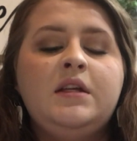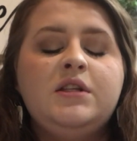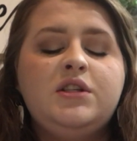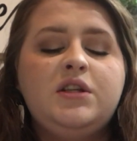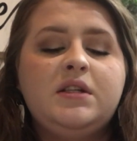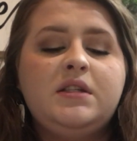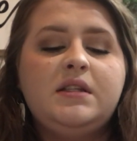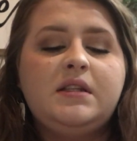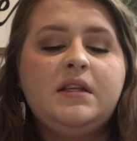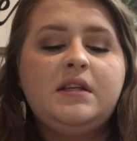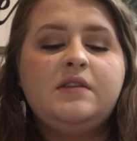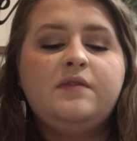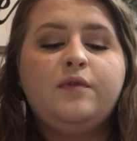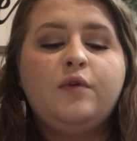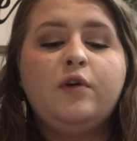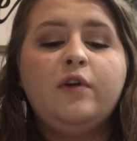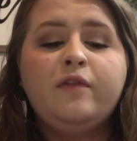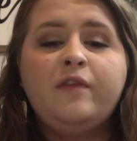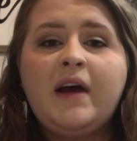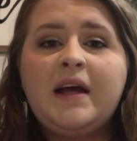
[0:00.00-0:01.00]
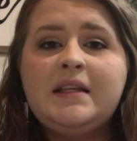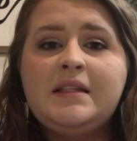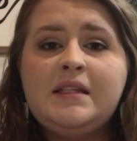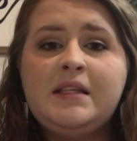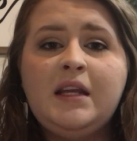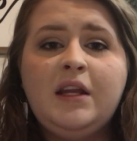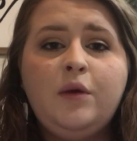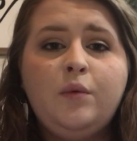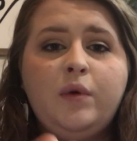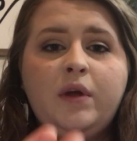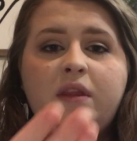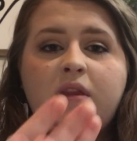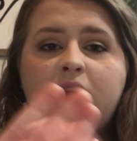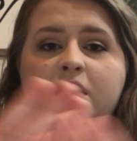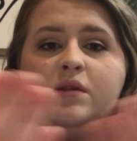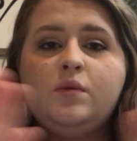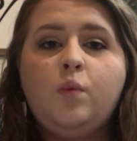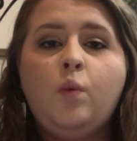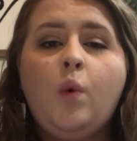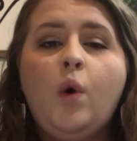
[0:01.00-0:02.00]
just this fortified city with
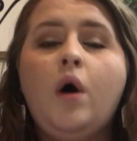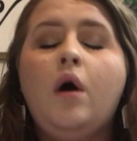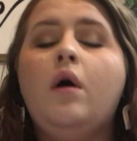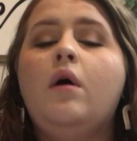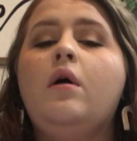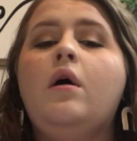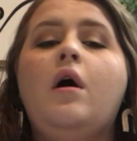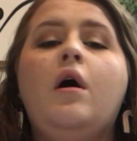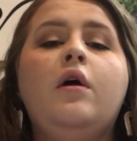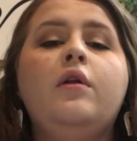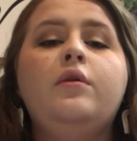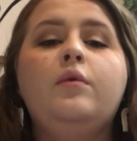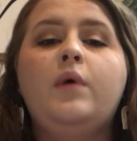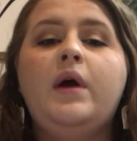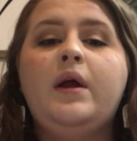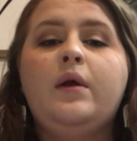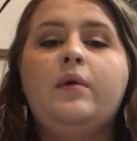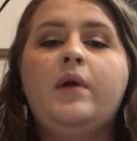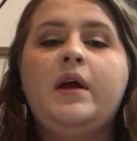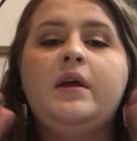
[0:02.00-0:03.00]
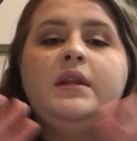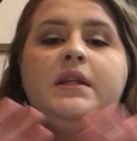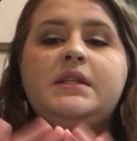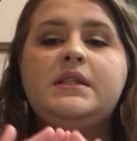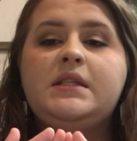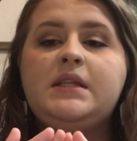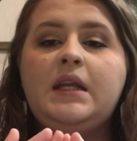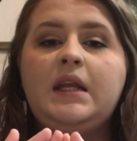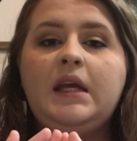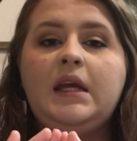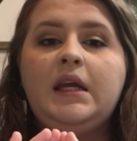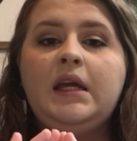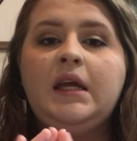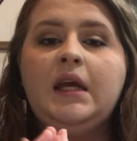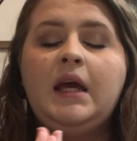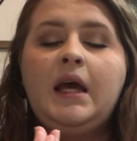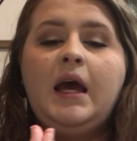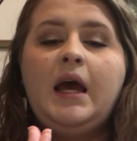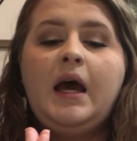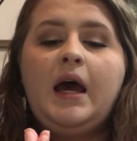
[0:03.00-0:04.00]
this wall all the way around the city,
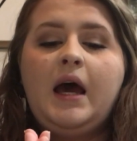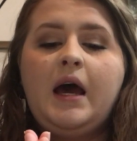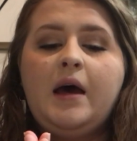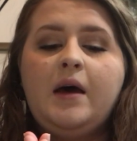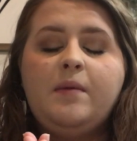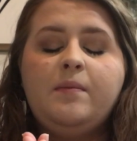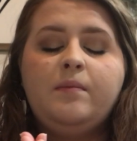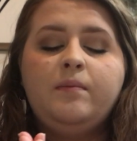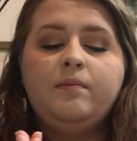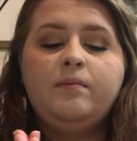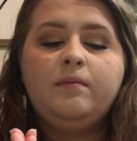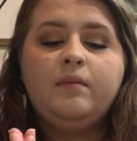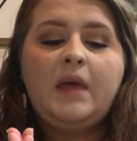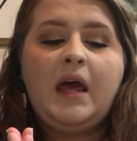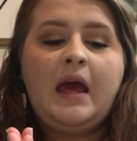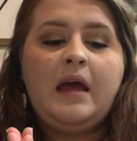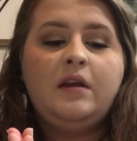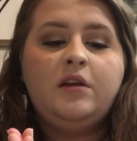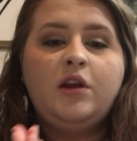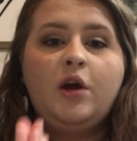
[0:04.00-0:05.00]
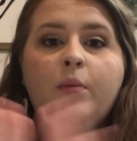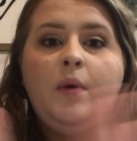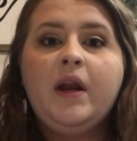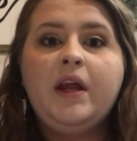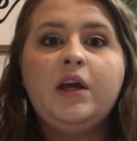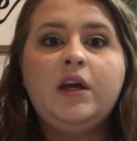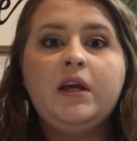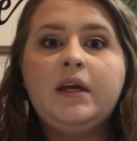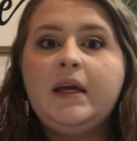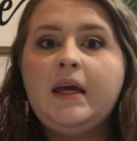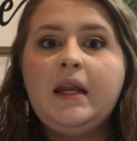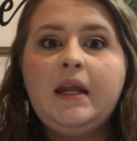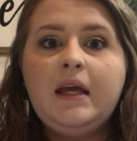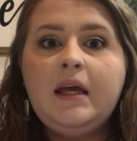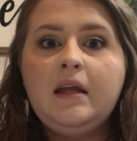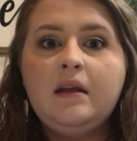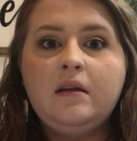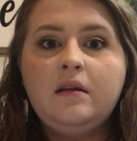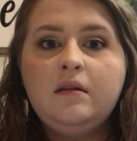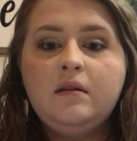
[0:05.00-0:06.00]
and nobody could get
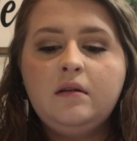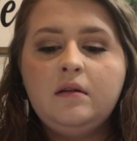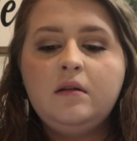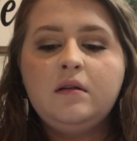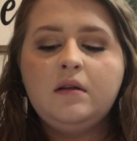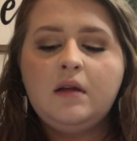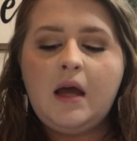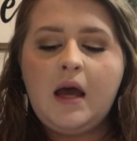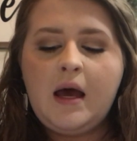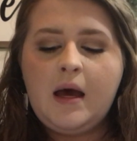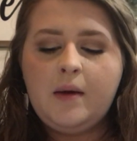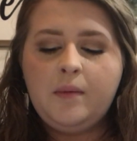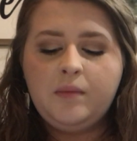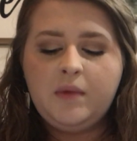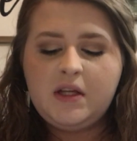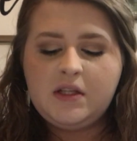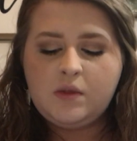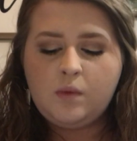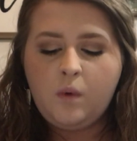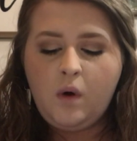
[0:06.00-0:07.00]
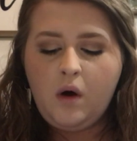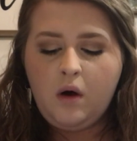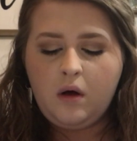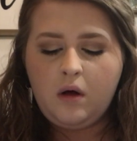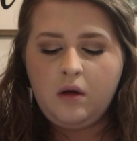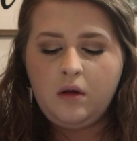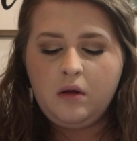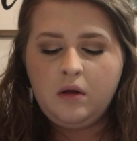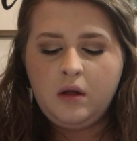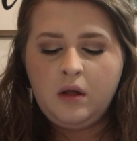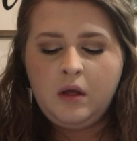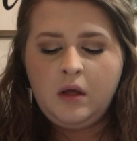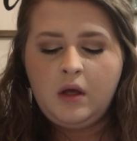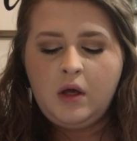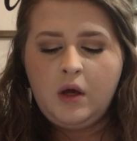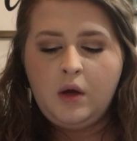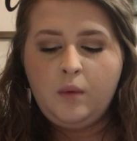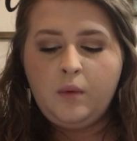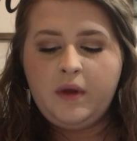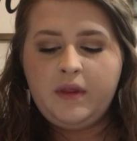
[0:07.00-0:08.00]
in this wall
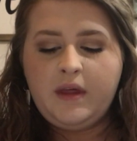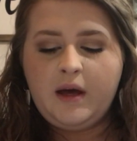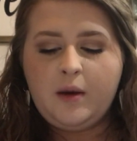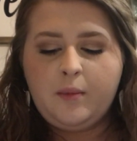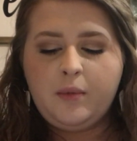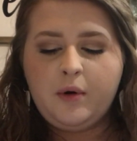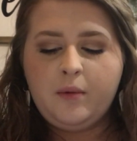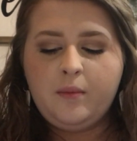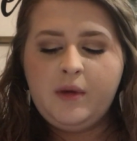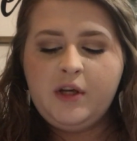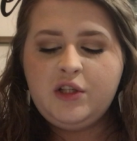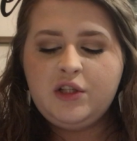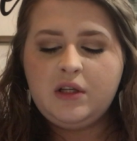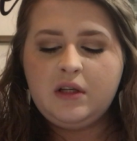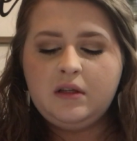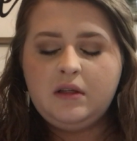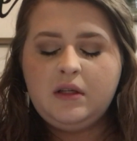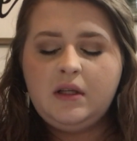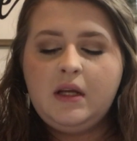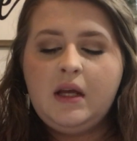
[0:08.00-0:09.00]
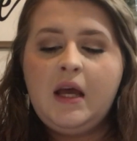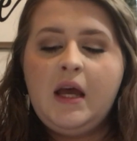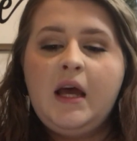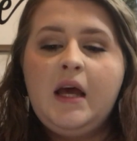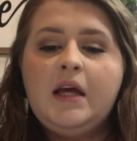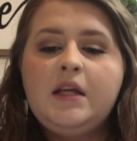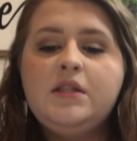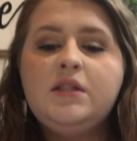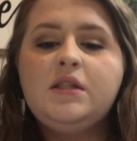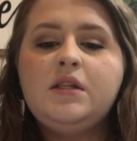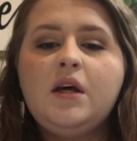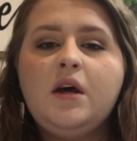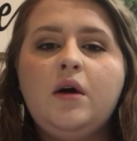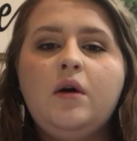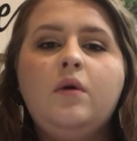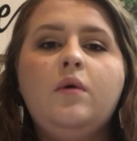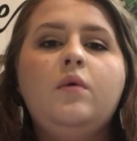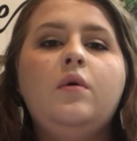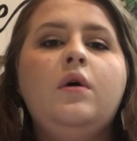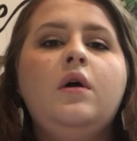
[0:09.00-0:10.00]
without permission. And
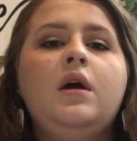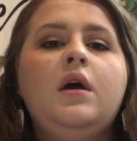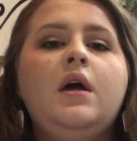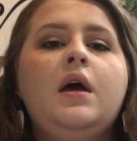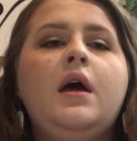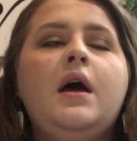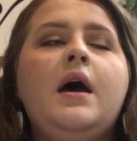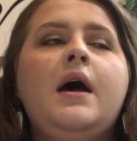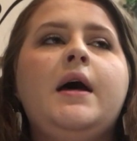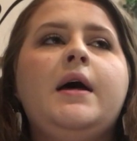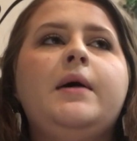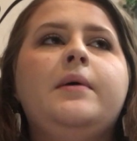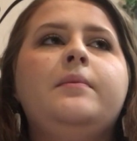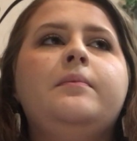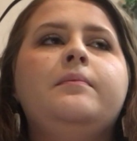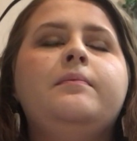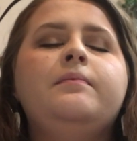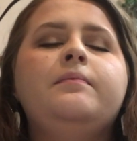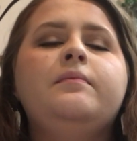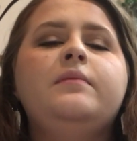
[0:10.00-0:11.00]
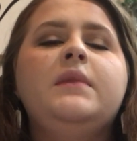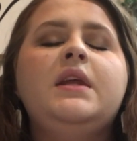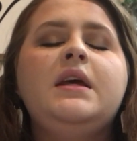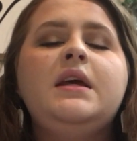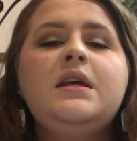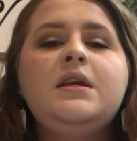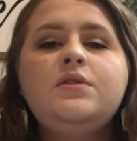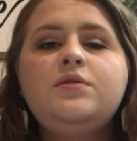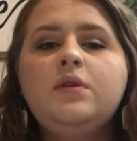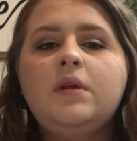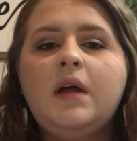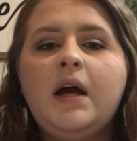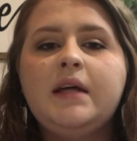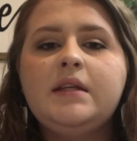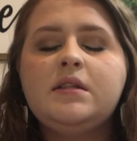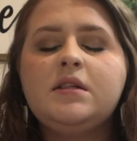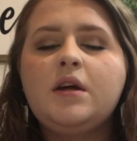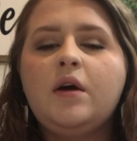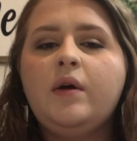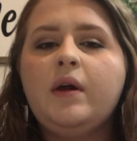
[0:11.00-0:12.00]
so the
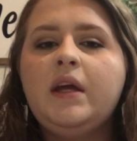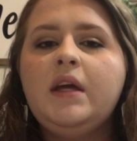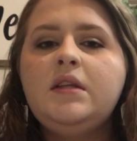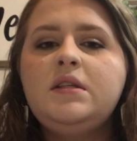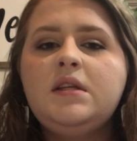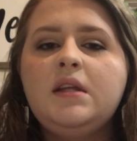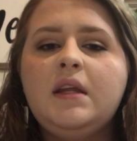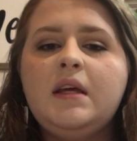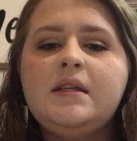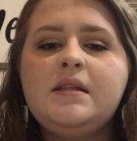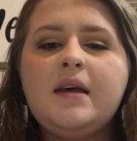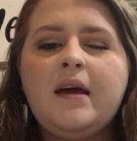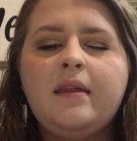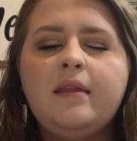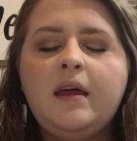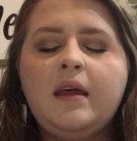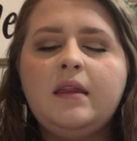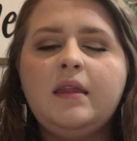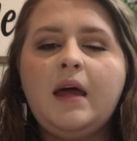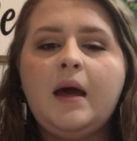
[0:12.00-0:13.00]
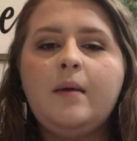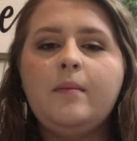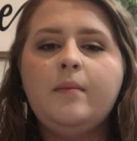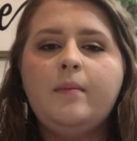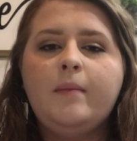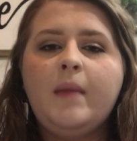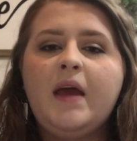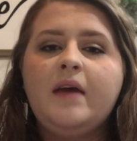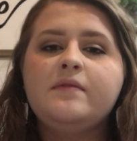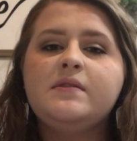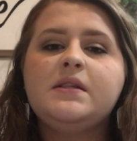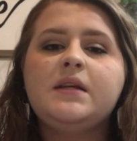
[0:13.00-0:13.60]
Israelites going into this, I think that may have